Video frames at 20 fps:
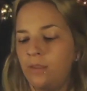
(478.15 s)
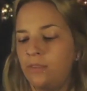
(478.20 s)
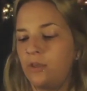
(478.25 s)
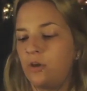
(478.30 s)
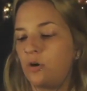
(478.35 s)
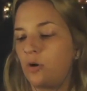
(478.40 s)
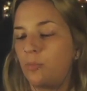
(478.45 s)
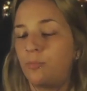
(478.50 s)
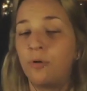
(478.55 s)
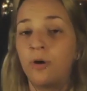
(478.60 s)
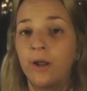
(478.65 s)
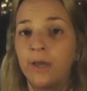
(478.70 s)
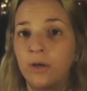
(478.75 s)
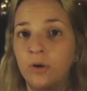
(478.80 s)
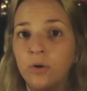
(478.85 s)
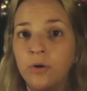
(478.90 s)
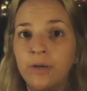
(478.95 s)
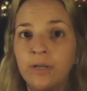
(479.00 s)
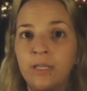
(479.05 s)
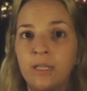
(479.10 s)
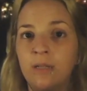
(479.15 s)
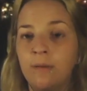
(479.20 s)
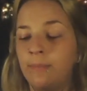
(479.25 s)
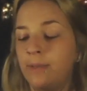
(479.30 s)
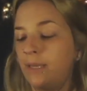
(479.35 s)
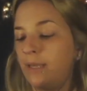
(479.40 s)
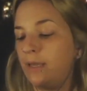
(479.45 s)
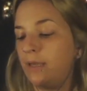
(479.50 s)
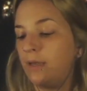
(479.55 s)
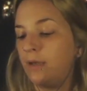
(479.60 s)
They're a priority to
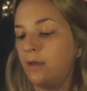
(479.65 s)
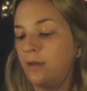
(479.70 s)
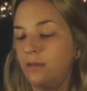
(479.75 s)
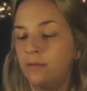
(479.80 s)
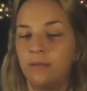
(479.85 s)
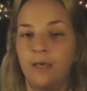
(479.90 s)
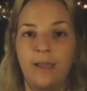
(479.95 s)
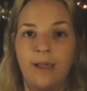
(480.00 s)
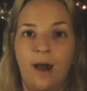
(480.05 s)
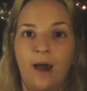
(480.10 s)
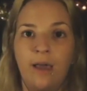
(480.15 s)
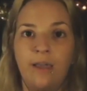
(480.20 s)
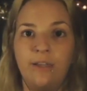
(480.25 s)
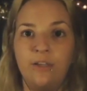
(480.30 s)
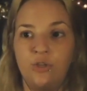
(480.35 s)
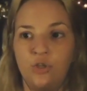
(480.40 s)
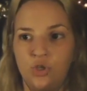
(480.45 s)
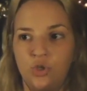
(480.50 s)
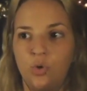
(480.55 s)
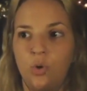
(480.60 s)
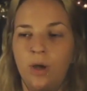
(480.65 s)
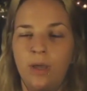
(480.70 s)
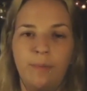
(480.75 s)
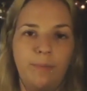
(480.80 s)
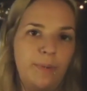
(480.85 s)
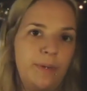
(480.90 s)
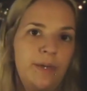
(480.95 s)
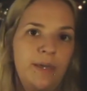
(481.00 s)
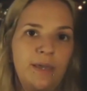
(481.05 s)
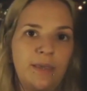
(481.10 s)
me. Like, I enjoy
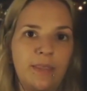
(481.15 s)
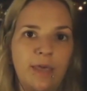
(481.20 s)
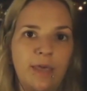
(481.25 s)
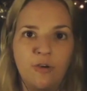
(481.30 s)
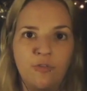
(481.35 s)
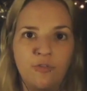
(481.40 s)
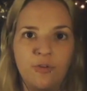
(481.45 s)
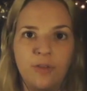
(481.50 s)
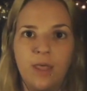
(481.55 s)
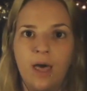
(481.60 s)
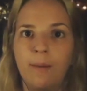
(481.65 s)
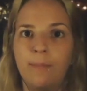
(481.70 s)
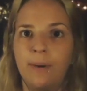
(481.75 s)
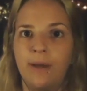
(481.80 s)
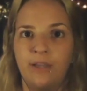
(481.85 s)
being for them.